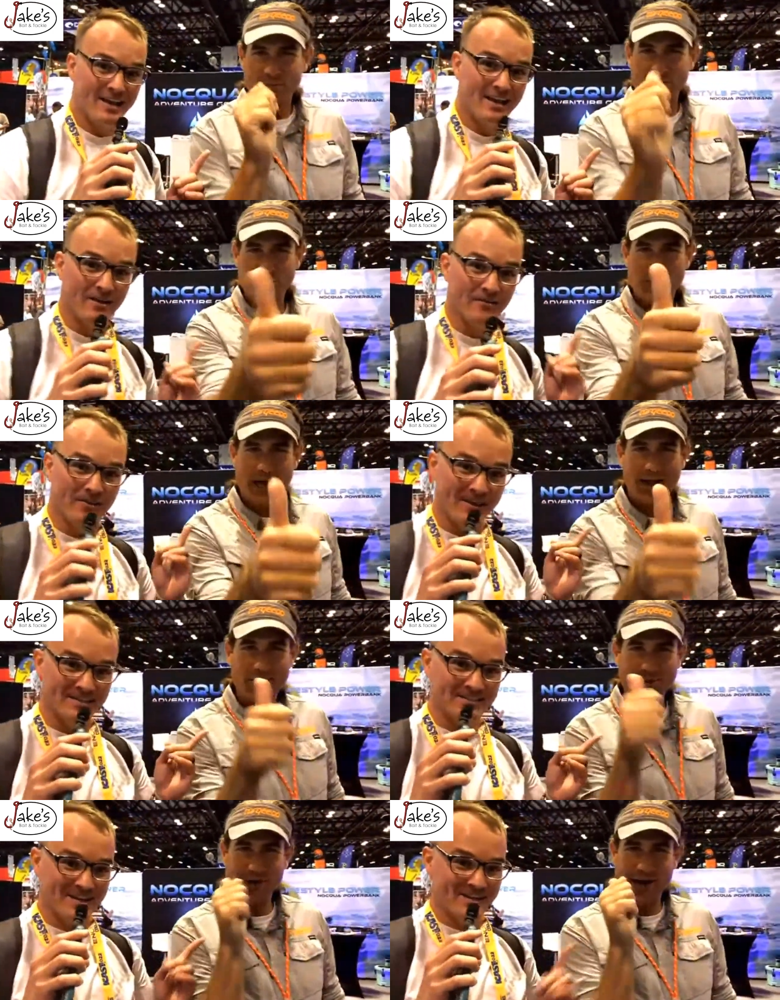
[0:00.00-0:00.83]
Speaker 1: here,
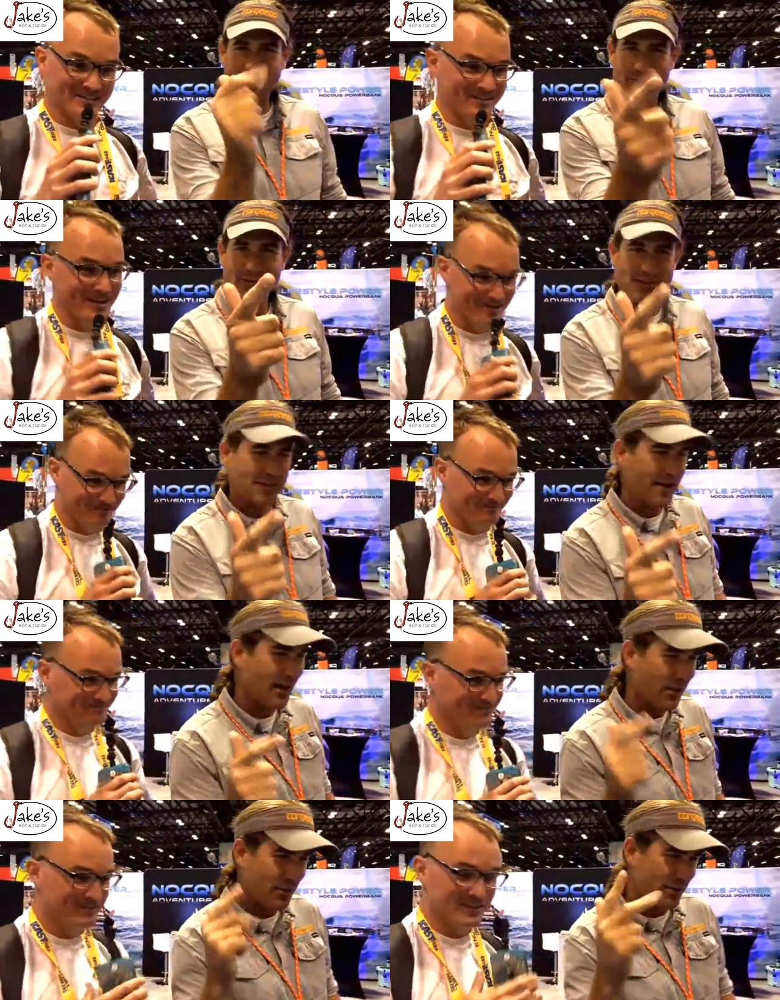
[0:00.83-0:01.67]
this is, yep, stuff.
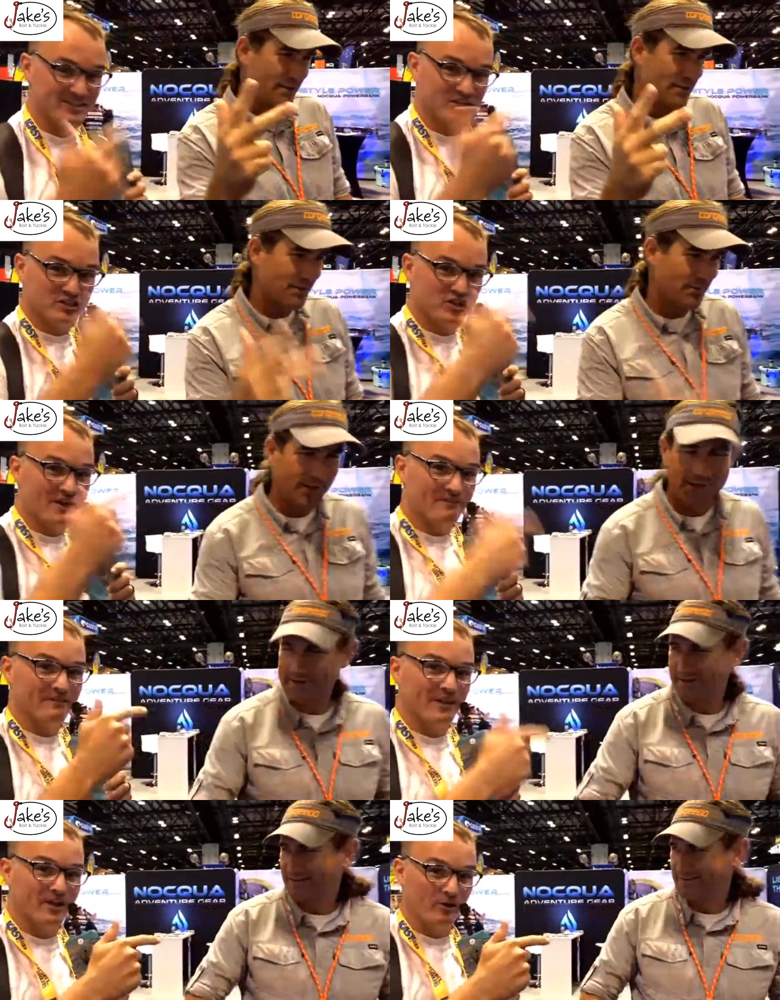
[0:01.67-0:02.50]
This is
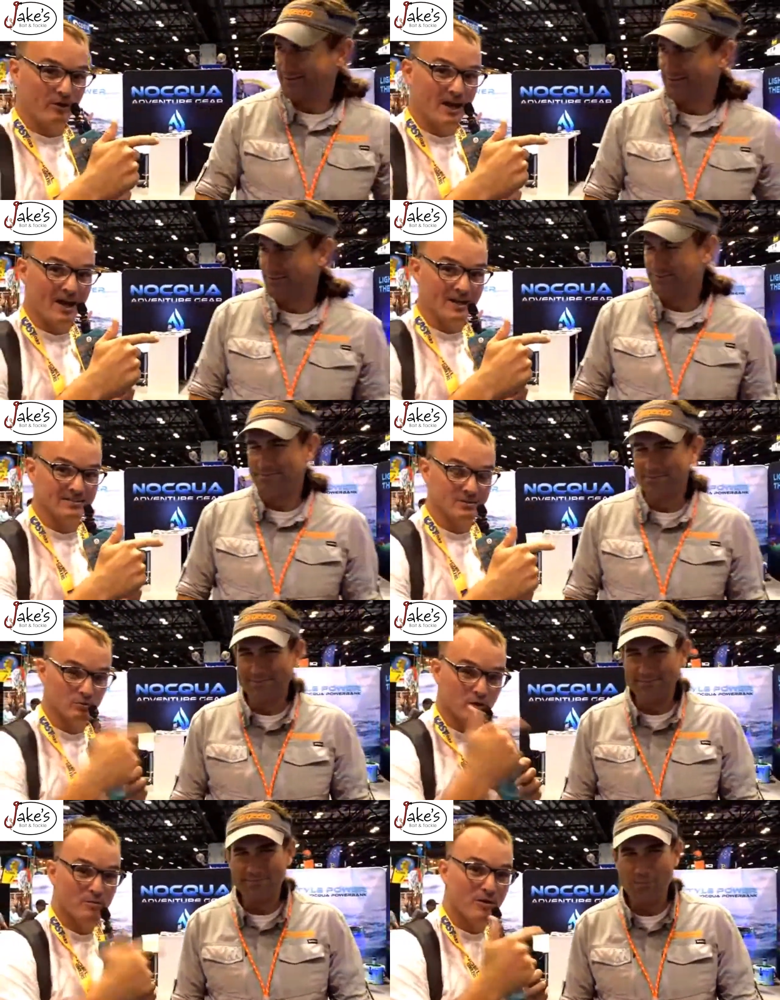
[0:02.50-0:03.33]
Jeff Little, guys.
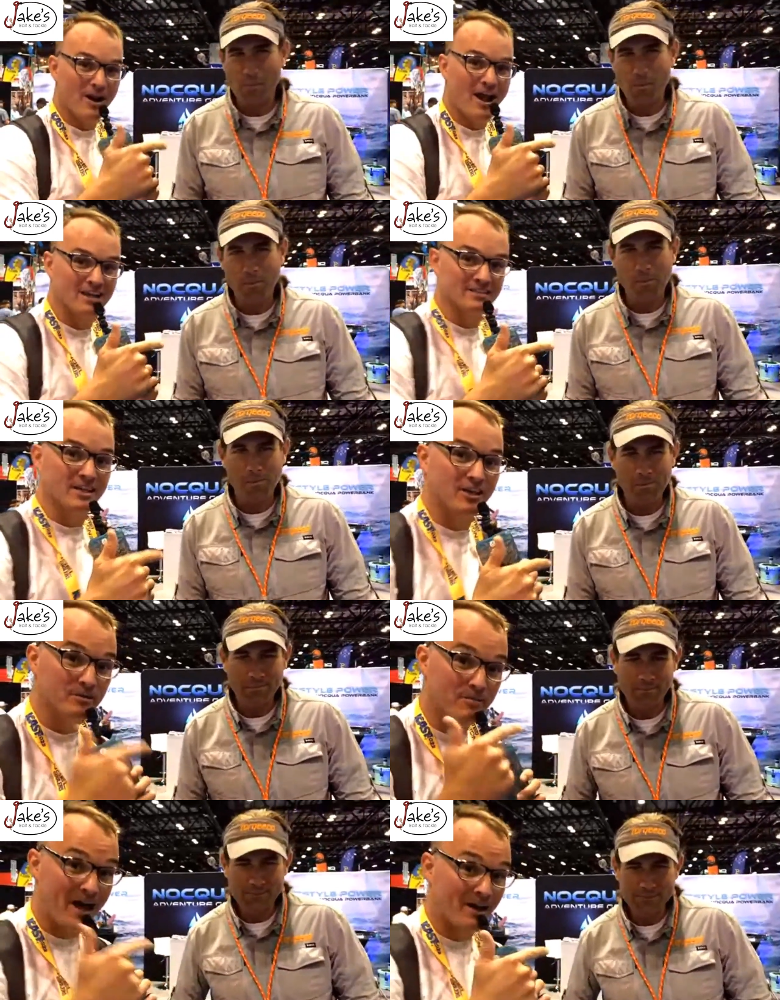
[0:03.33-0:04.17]
Rumor has
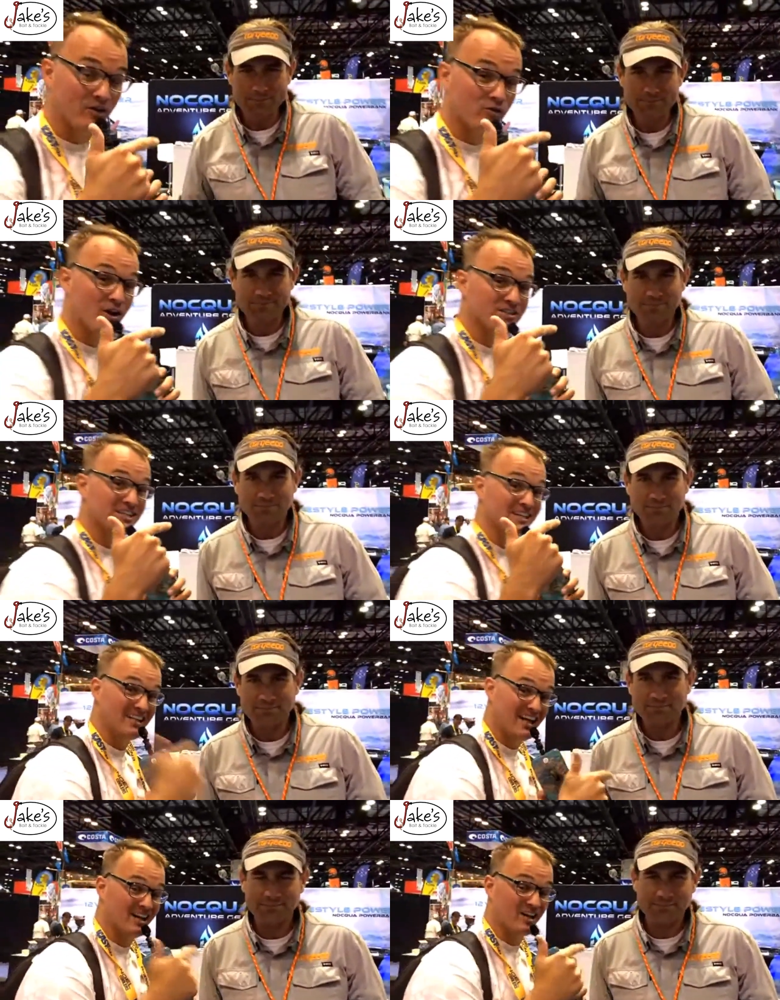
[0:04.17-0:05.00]
paddle across
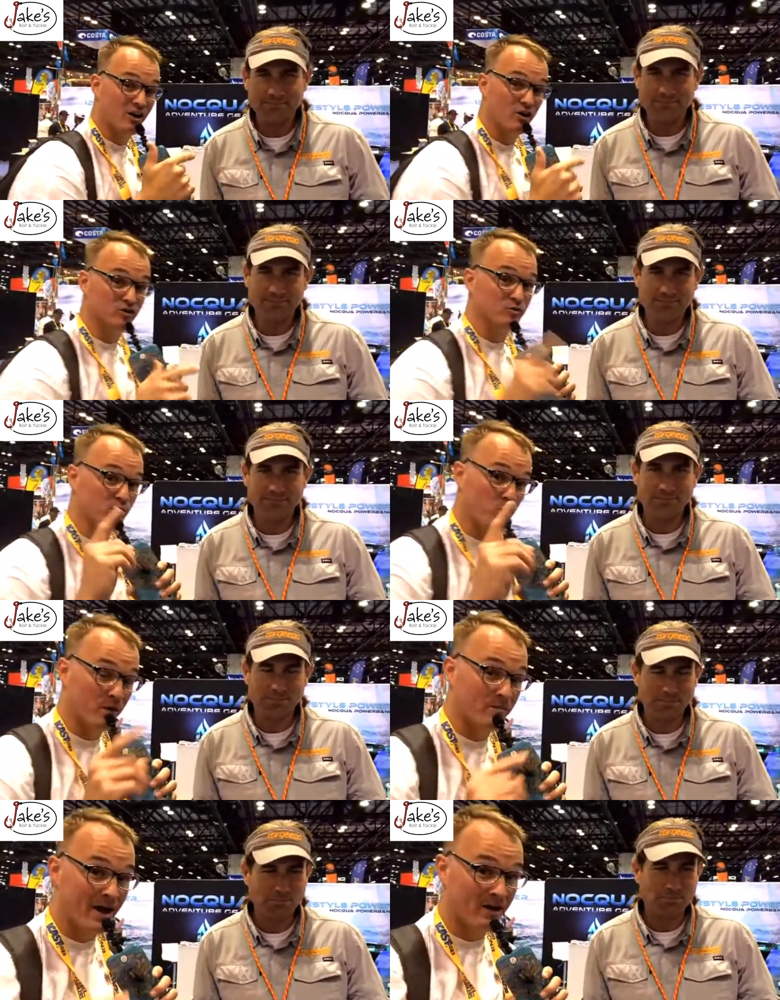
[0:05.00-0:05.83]
the Atlantic Ocean with
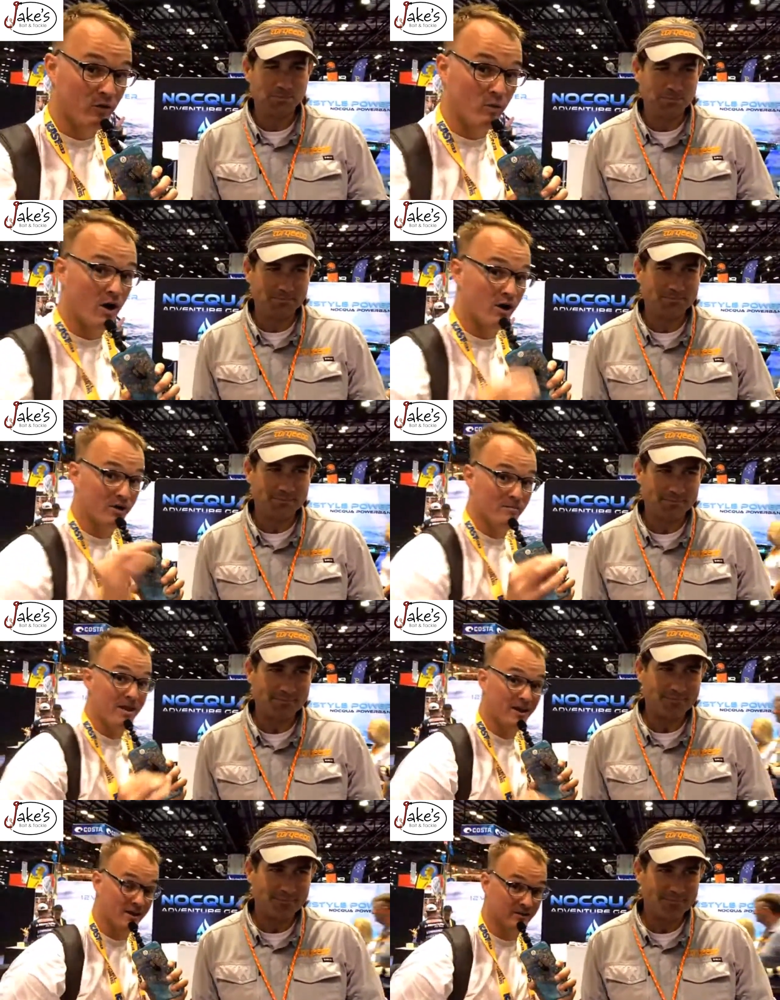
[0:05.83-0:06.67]
one bottle of water and
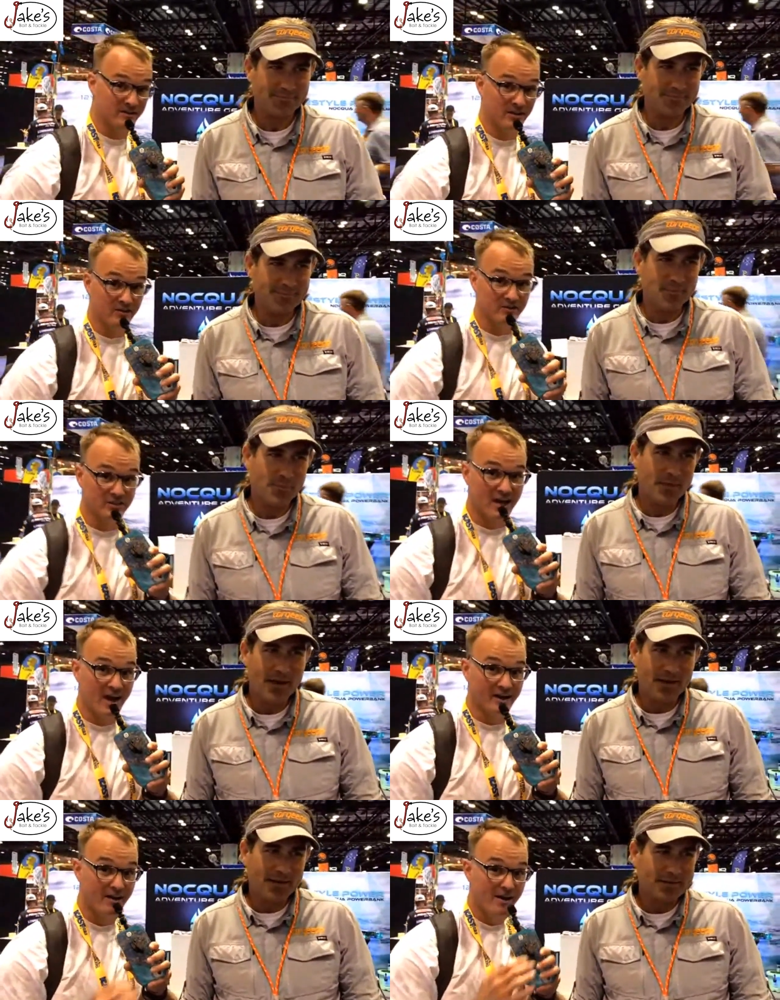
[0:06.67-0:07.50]
make it onto the other
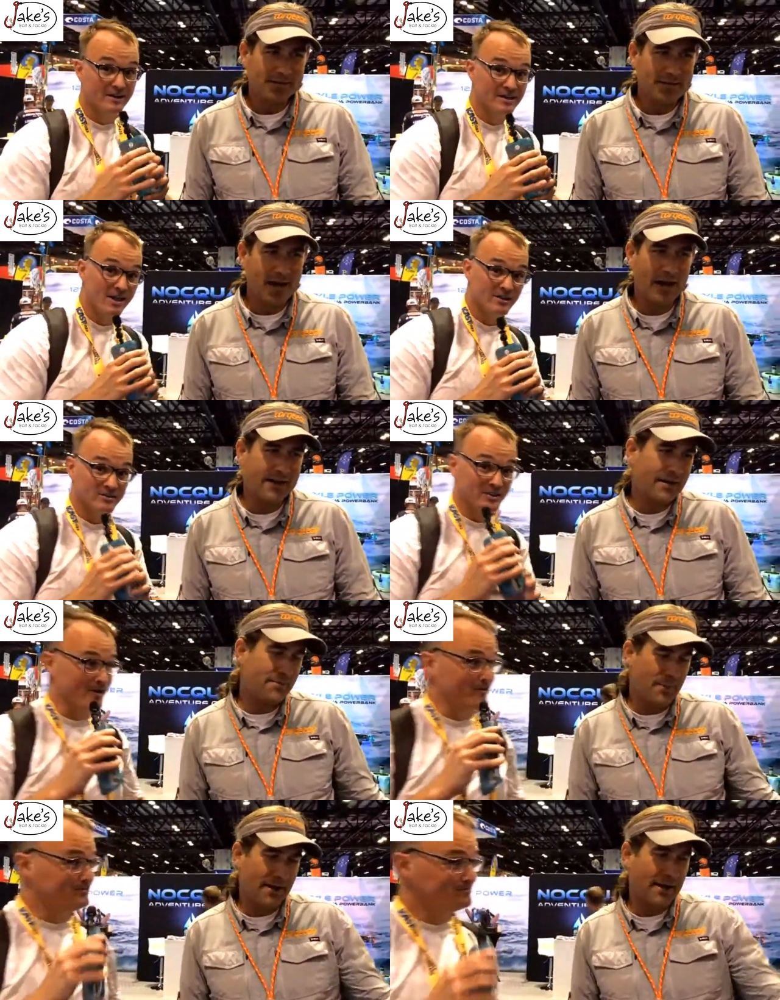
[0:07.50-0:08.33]
side. No,
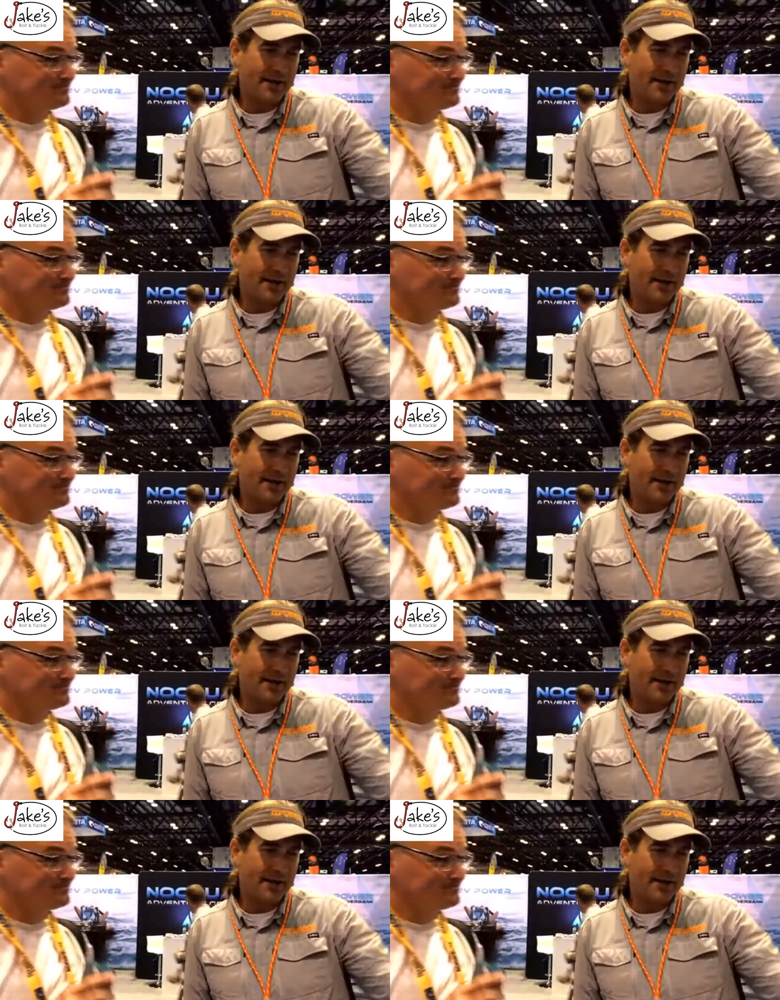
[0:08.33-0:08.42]
so.